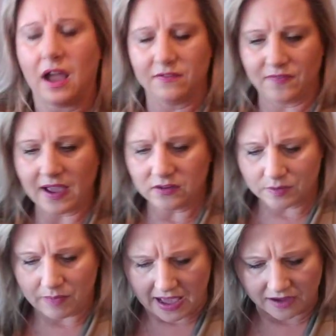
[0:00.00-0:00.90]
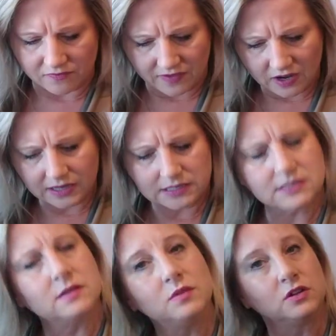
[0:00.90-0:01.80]
I found a bag very
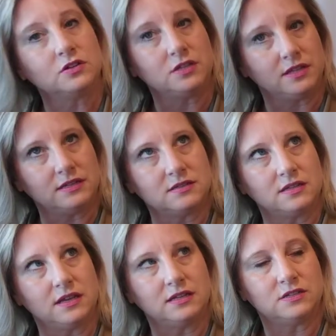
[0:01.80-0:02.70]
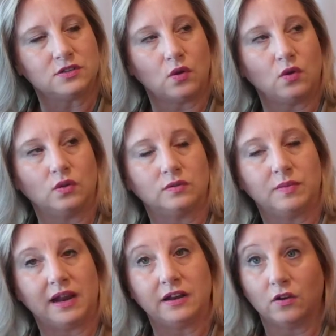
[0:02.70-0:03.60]
similar to this that had sold,
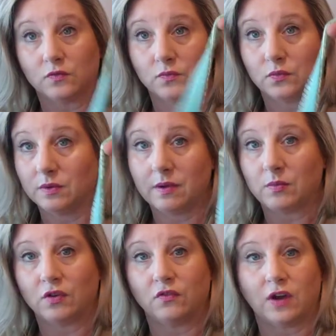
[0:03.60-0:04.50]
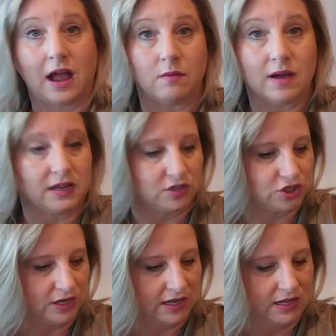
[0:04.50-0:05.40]
but I don't remember for how much.
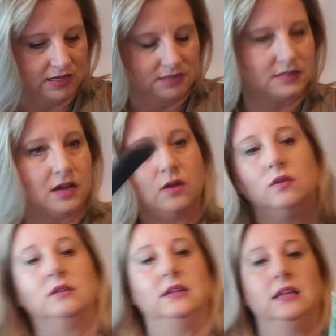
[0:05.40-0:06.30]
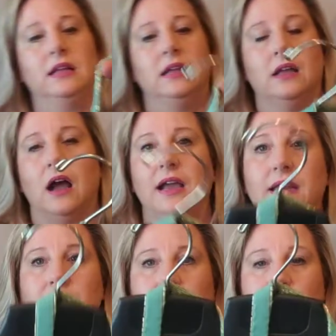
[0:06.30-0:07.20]
So I
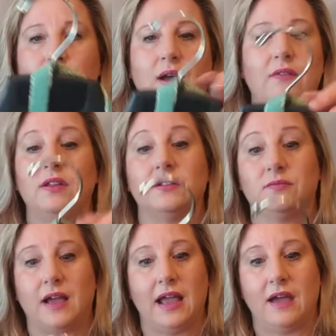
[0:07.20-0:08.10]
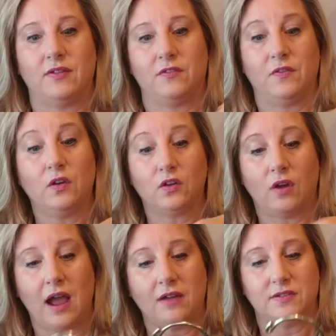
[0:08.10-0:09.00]
need to. I haven't I haven't
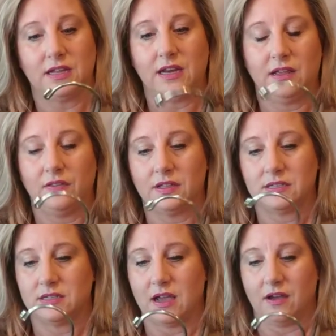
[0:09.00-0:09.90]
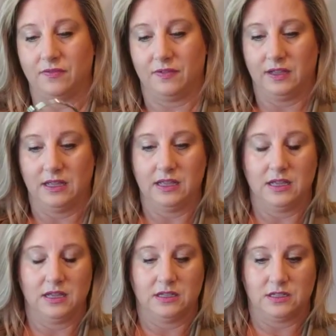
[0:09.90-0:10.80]
photographed any of this stuff.
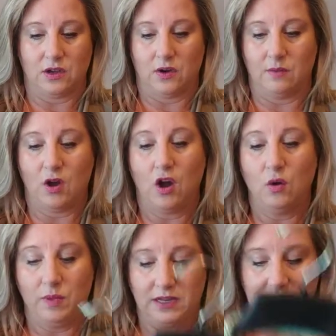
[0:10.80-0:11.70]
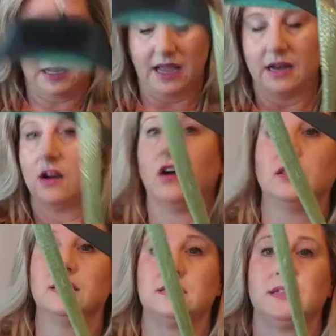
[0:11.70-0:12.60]
So I'm hoping to get it all
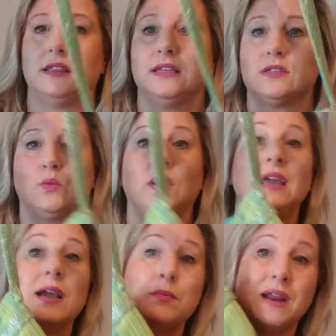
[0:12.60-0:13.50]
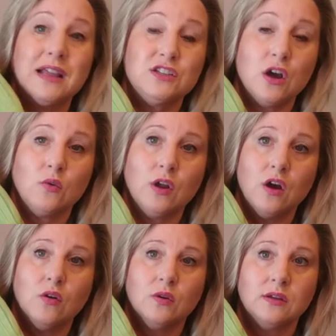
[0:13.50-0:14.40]
listed this week, but I don't
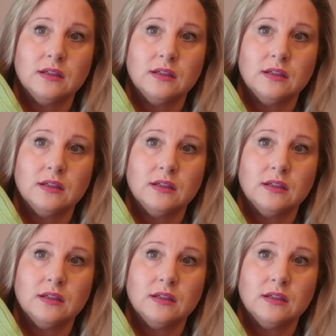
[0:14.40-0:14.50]
know